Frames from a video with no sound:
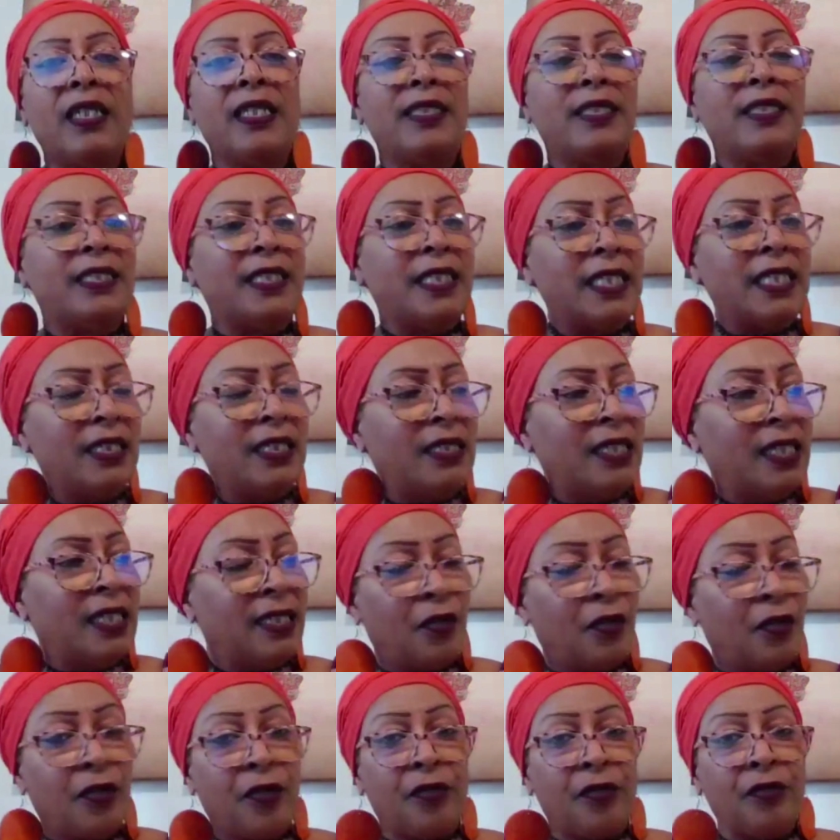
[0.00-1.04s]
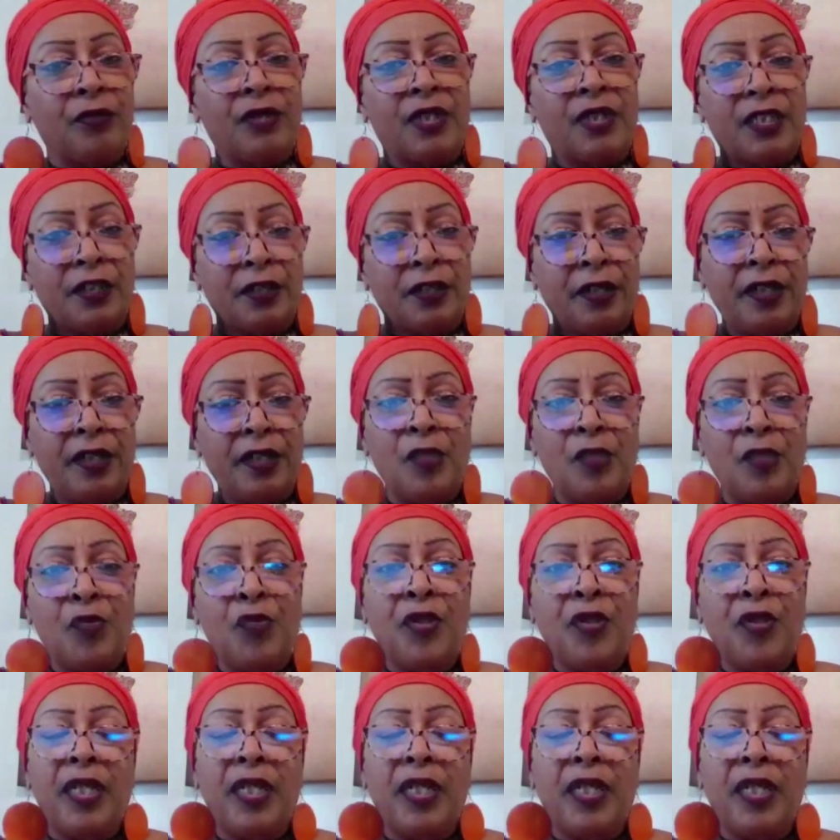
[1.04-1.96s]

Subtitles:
they dig the dirt,